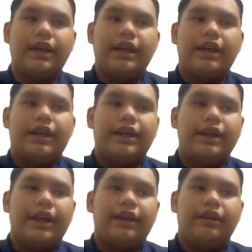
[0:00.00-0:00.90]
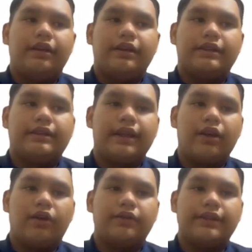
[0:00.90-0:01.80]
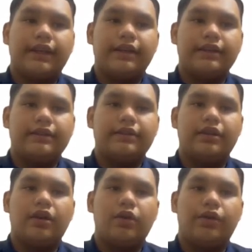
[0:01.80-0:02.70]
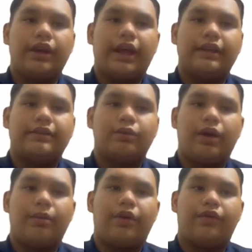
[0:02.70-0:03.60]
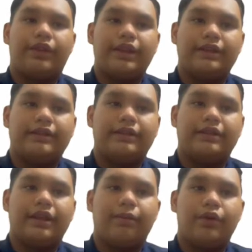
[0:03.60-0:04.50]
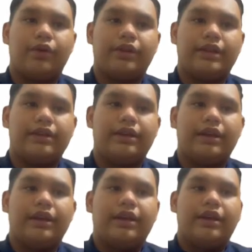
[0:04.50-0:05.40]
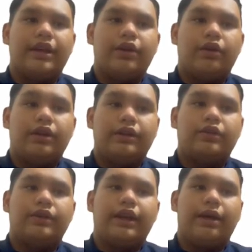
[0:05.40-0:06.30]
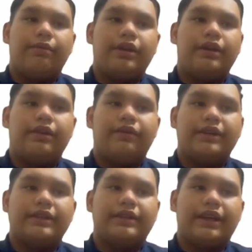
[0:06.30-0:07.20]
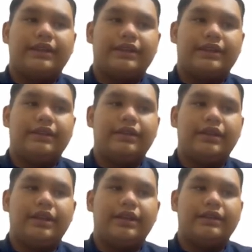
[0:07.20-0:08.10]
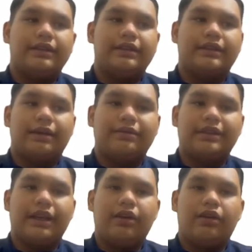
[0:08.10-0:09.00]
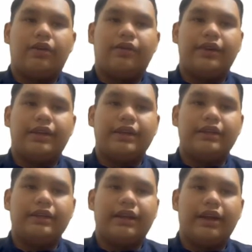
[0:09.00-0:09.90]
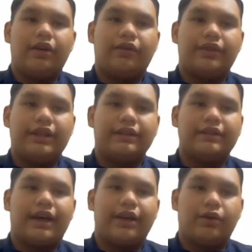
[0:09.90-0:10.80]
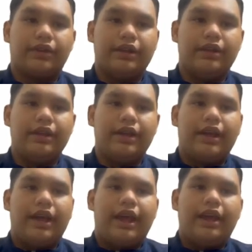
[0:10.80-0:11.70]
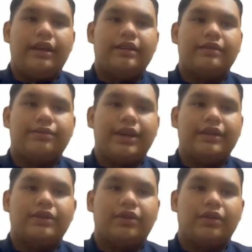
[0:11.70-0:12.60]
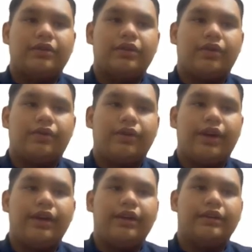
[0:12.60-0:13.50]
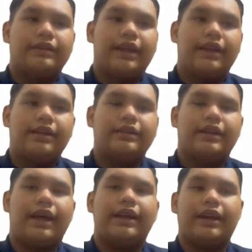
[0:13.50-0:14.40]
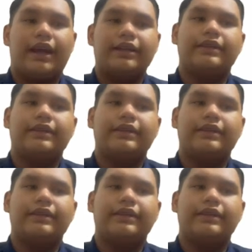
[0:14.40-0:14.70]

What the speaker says: create a set of standards known as Web of Things In order to enable device interaction, it is a subset of the Internet of Things and is based on software standards like REST,